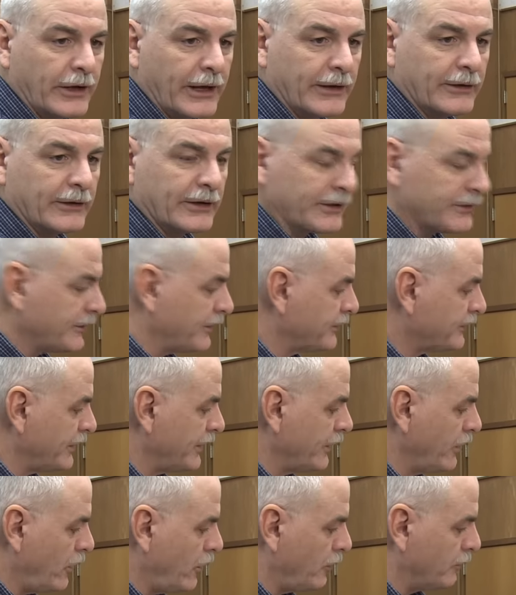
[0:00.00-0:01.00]
that on
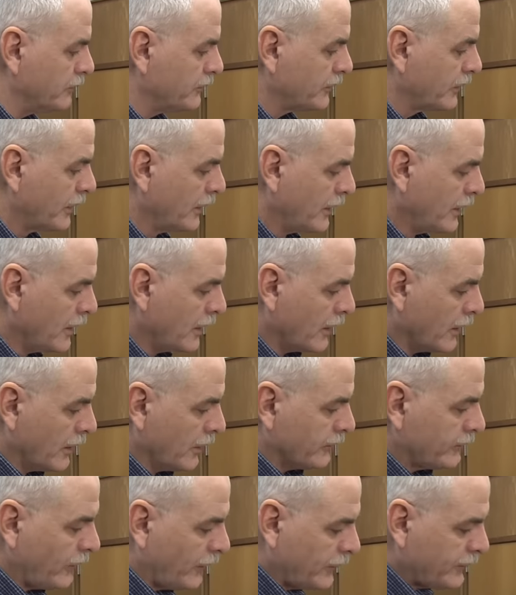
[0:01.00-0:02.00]
existing homes.
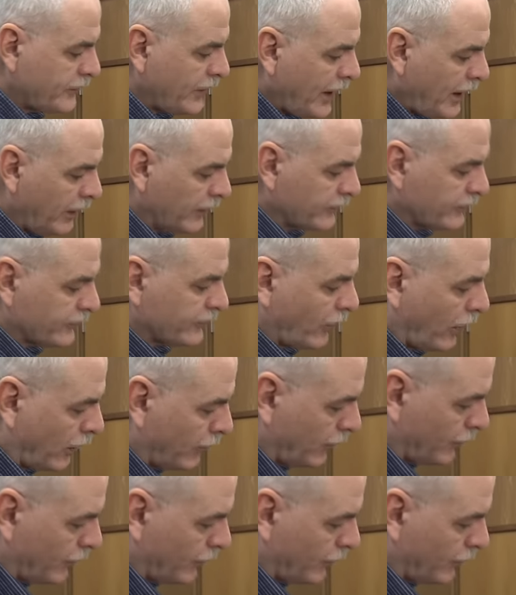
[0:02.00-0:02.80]
So the challenges are